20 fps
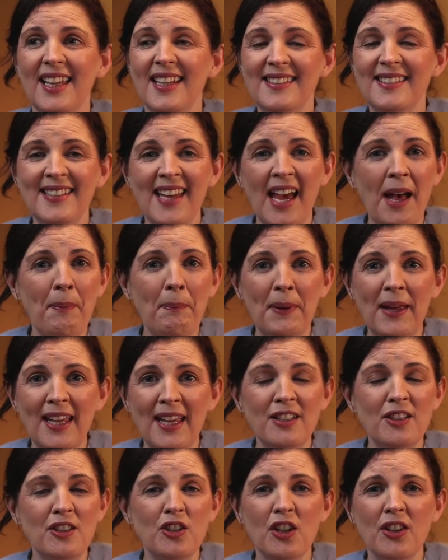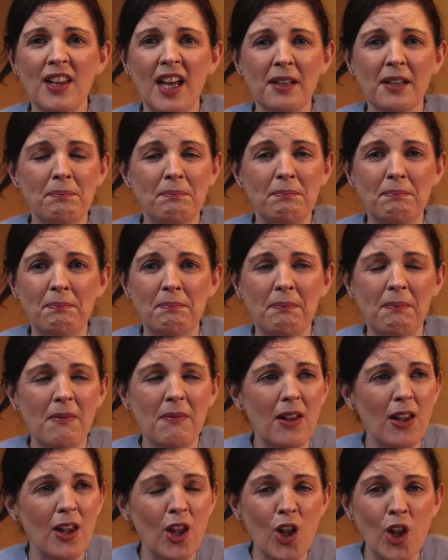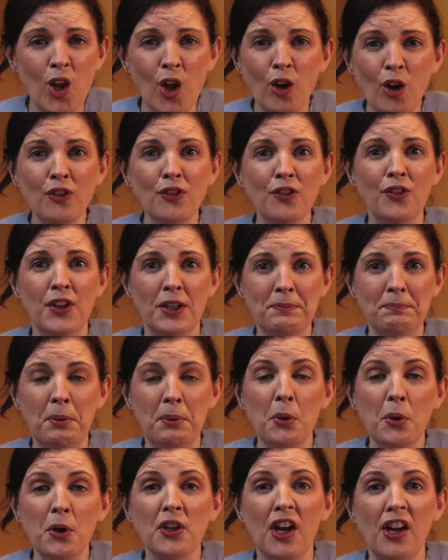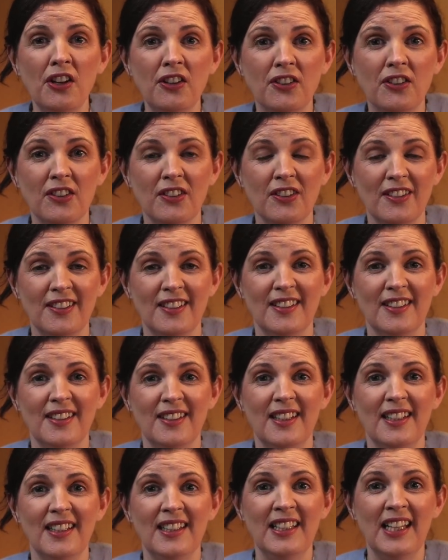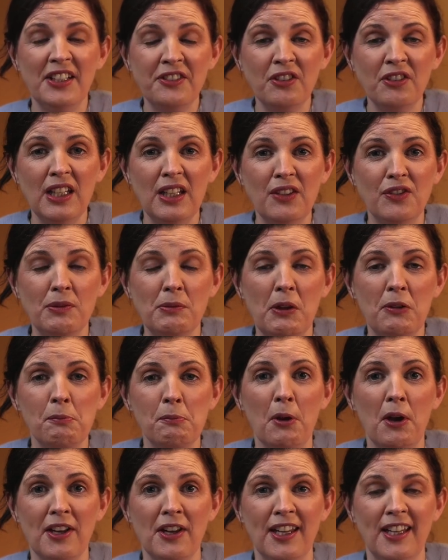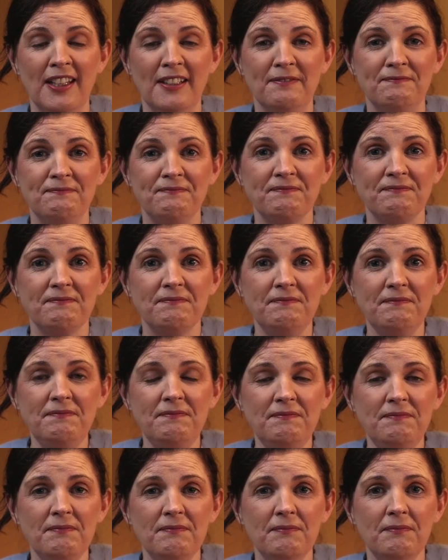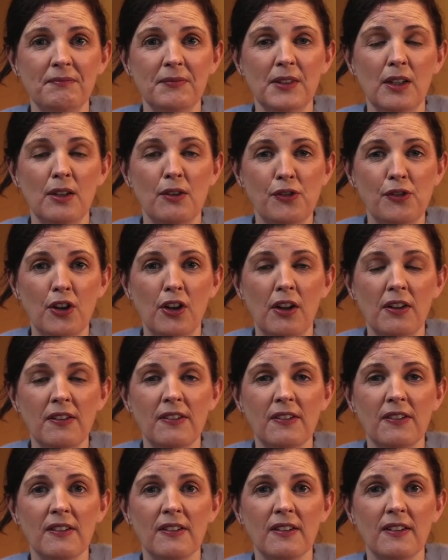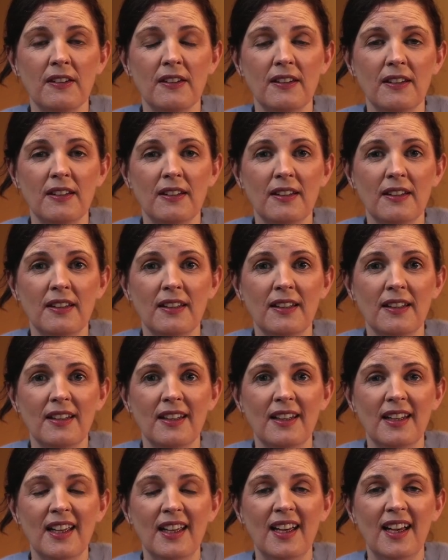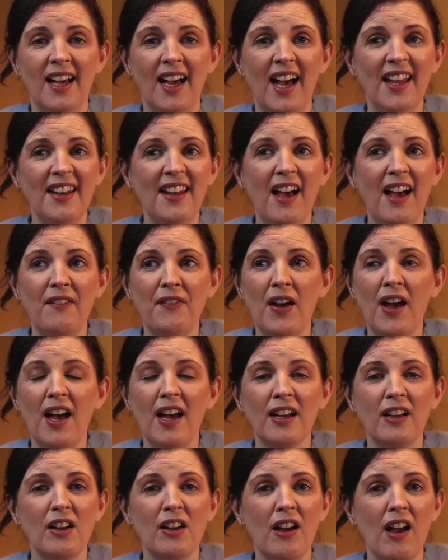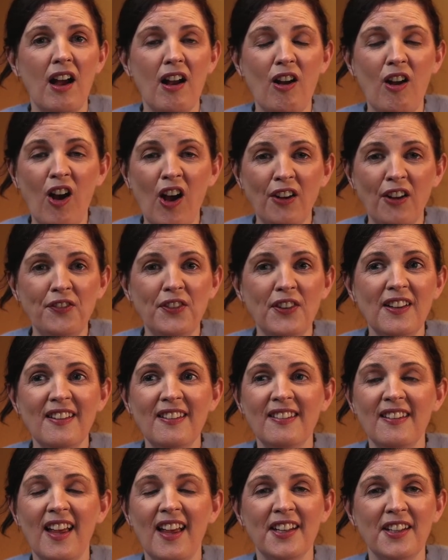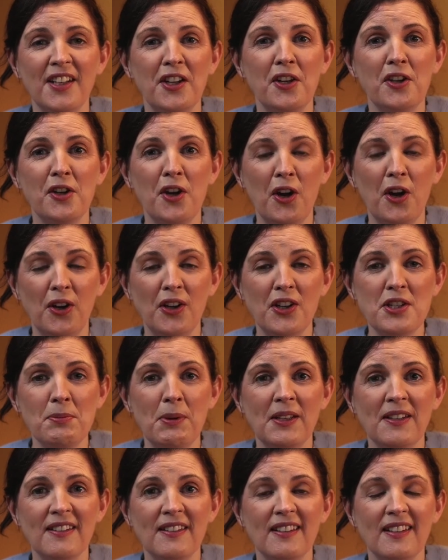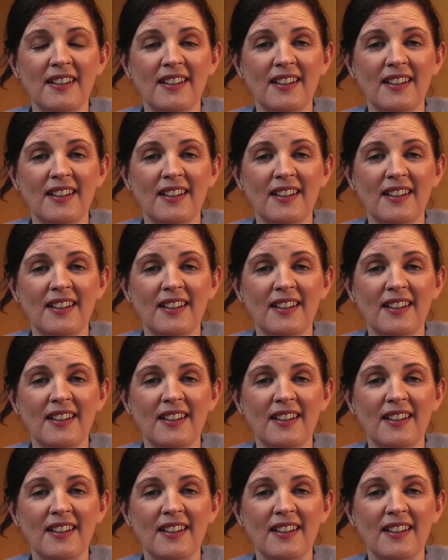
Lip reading: Tap into that love that poured out literally from his body for us, and have a confidence and an encouragement